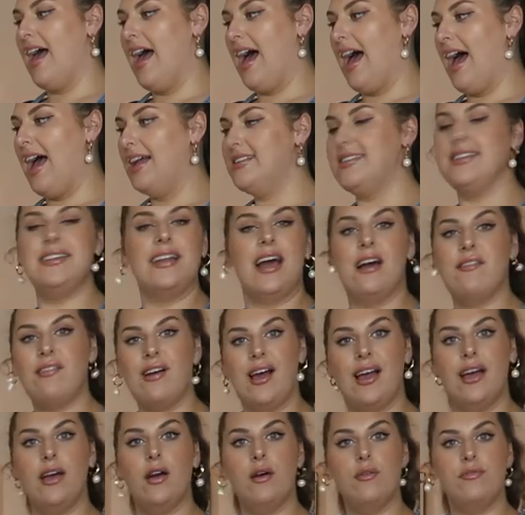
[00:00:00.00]
I didn't have
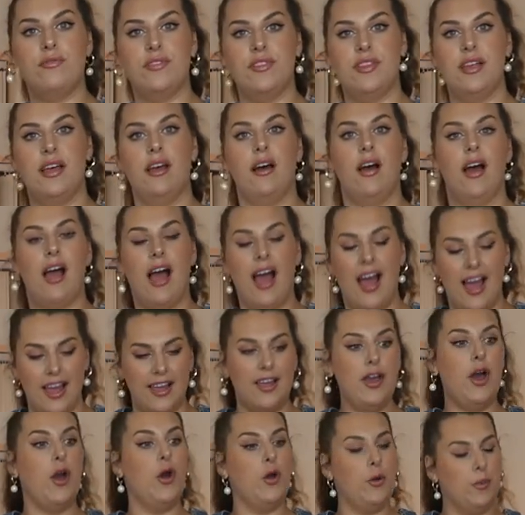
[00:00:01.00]
high hopes
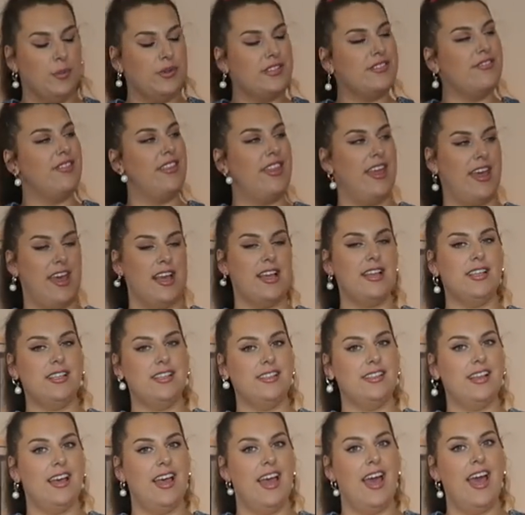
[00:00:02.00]
for
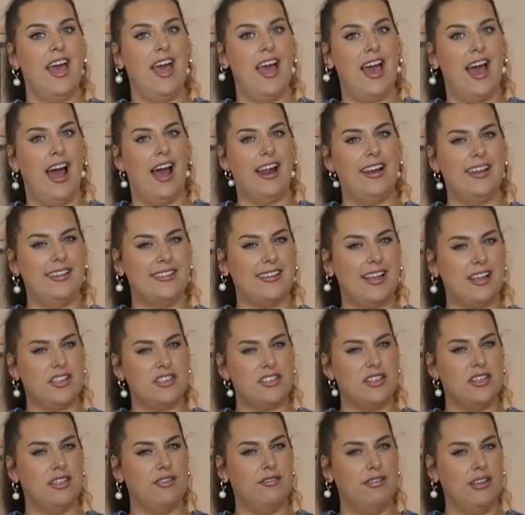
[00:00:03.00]
this, and it's
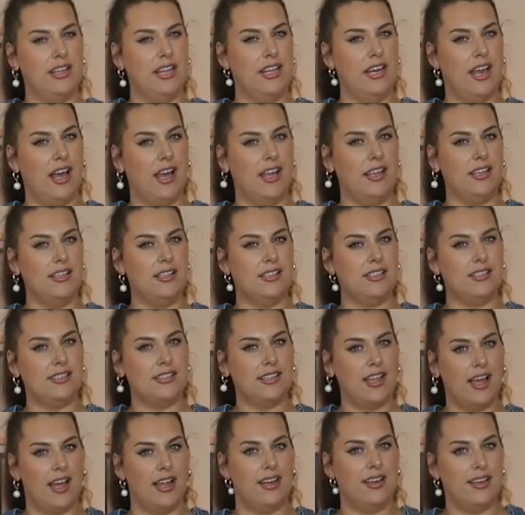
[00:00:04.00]
actually really nice,
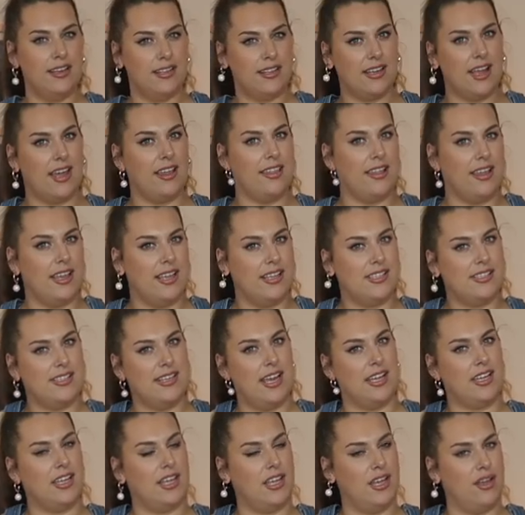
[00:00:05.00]
and I think it's
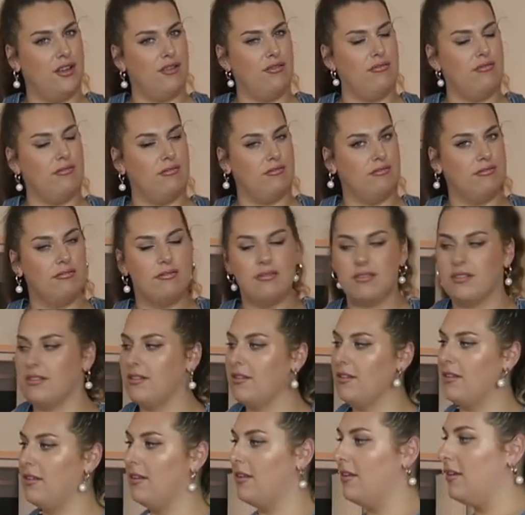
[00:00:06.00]
dead cute.
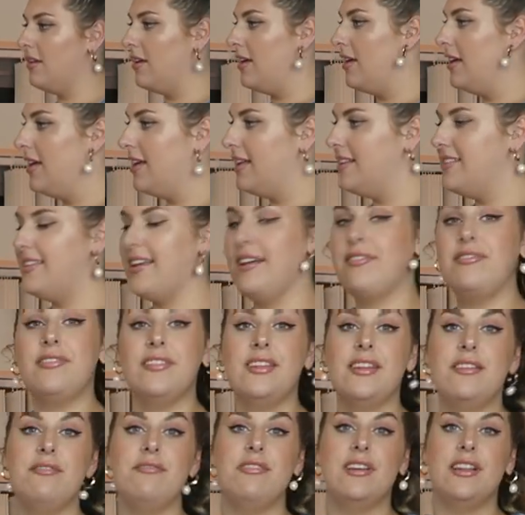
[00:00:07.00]

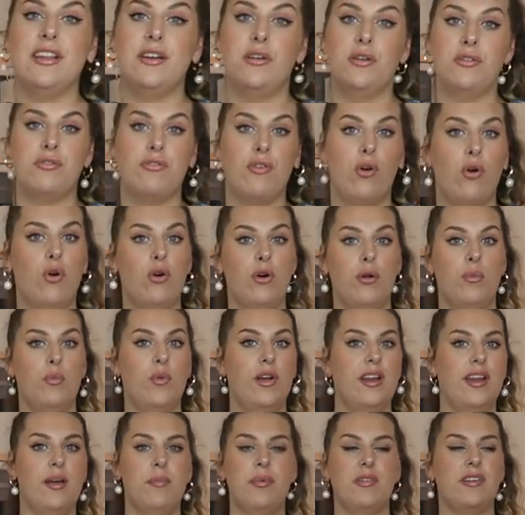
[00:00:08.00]
Definitely really good for autumn
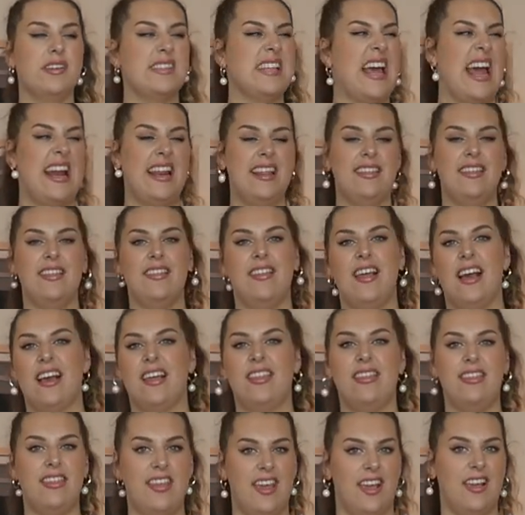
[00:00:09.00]
winter because anything
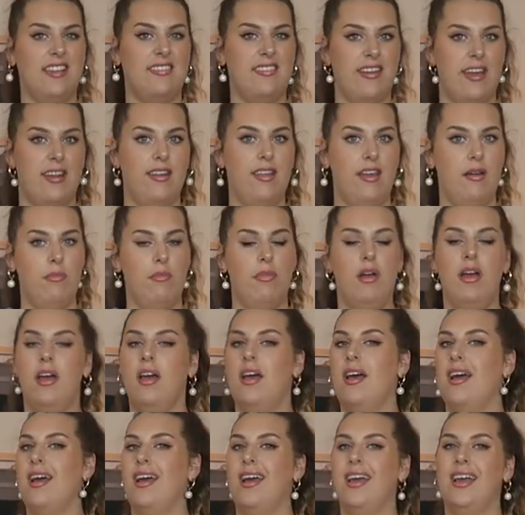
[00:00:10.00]
like thick denim
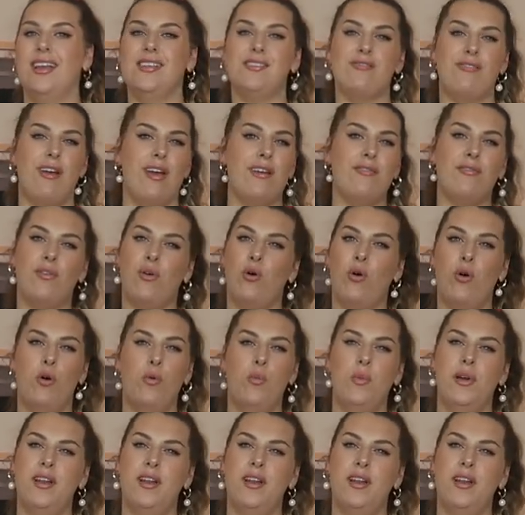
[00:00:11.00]
is great for autumn